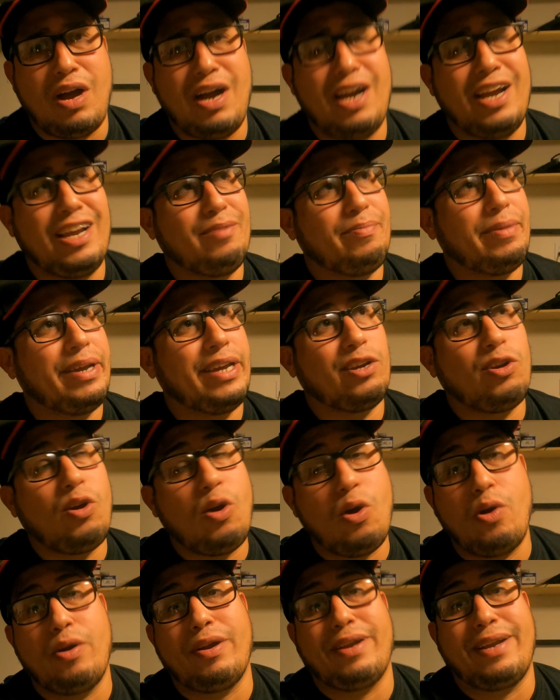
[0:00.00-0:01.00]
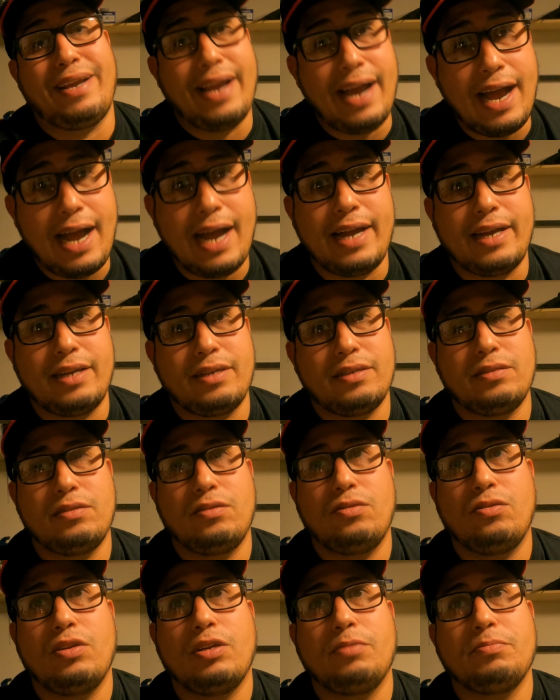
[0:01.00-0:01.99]
I am a car guy,
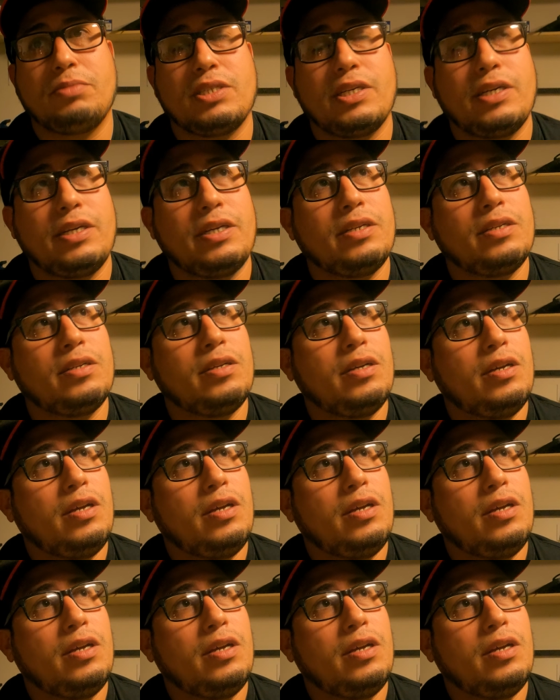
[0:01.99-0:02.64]
you know what I'm saying?